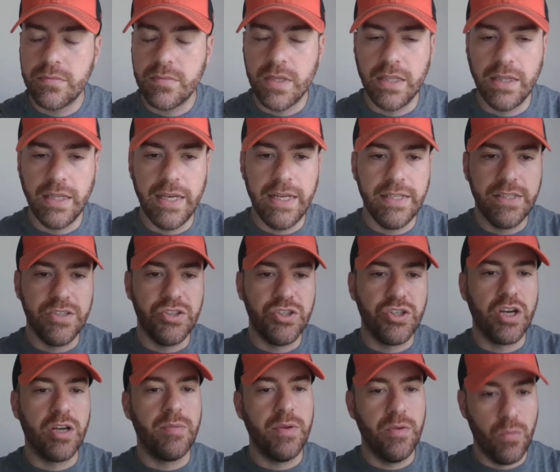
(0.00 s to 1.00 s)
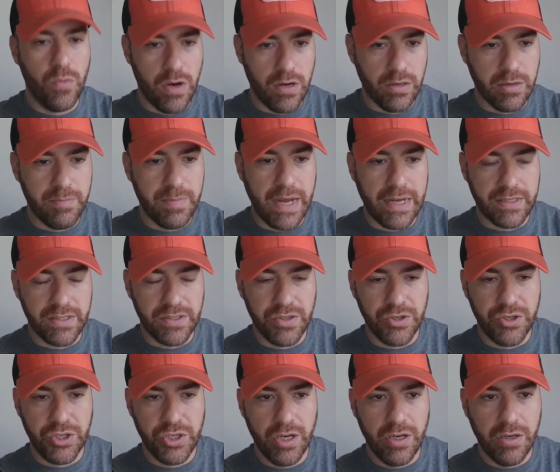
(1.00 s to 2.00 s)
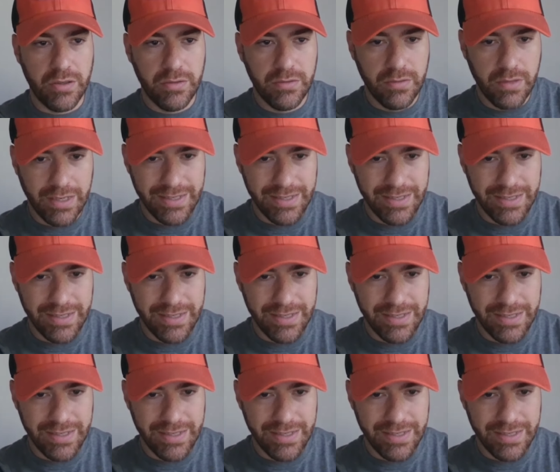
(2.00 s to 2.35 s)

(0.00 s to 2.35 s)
Ladies and gentlemen, welcome back to the show,